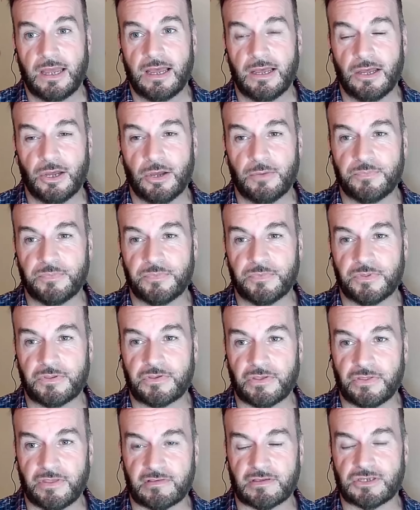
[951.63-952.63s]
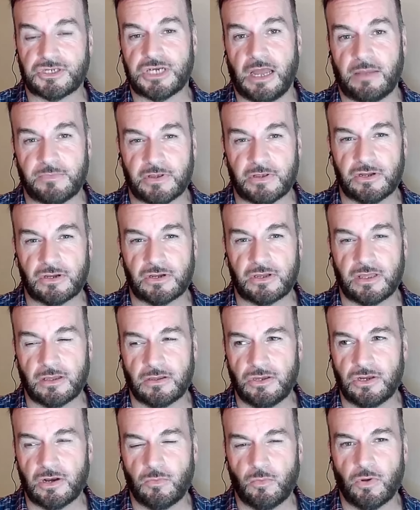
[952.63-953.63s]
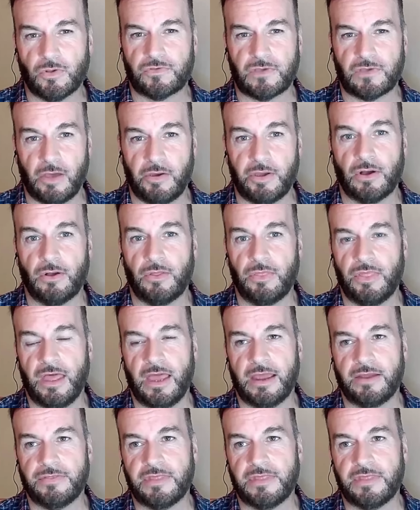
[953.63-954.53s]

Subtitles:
So there's a chapter looking, you know, what's going on there.